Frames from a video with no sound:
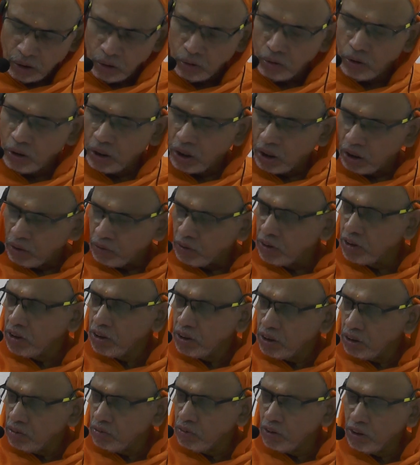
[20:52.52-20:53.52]
you are living
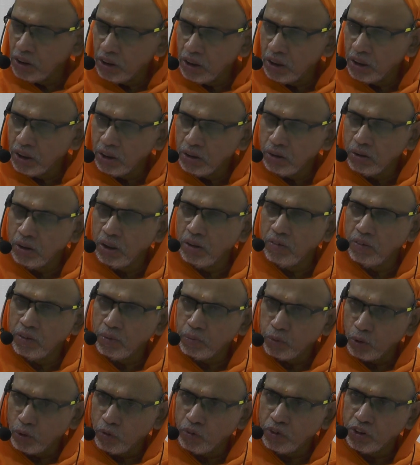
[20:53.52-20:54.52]
in the world, you have a
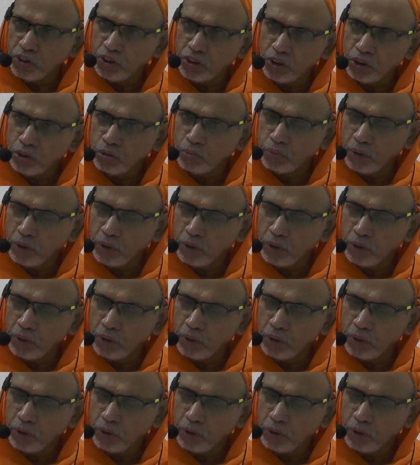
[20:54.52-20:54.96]
profession to